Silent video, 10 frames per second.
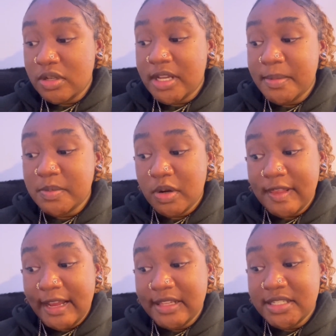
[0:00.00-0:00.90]
times more
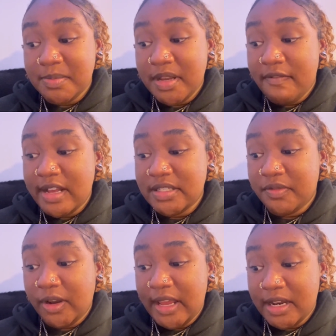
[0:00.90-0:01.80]
likely to be arrested
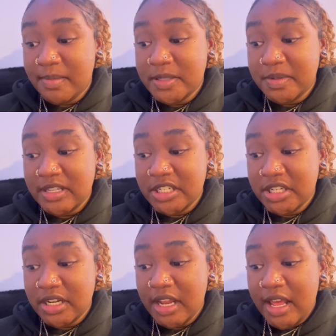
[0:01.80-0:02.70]
for cannabis
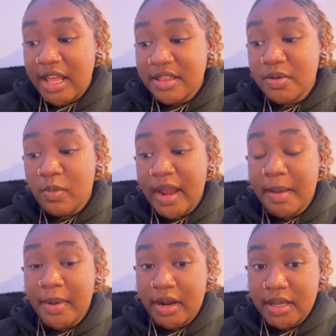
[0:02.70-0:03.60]
possession than white
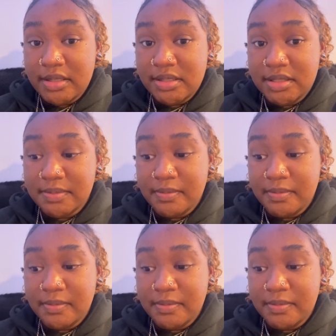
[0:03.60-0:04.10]
Americans.